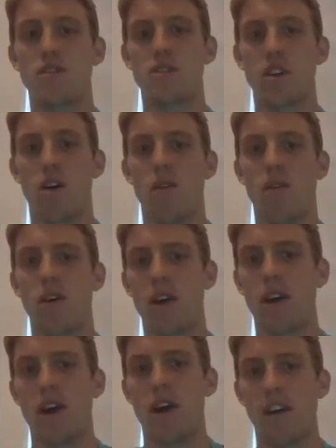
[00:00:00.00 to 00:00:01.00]
So,
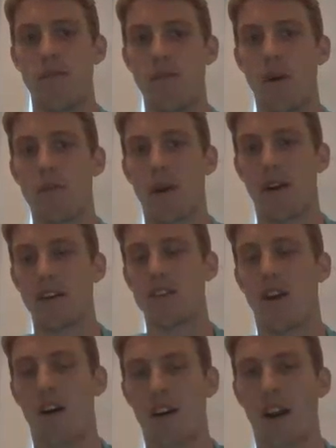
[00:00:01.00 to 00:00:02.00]
if both parents
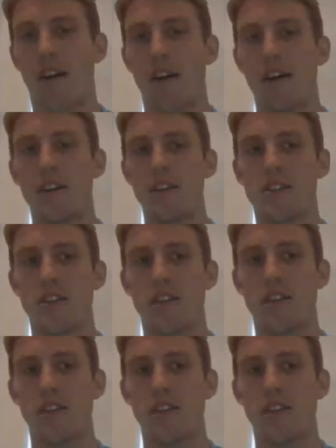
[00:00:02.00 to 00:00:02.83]
are carriers,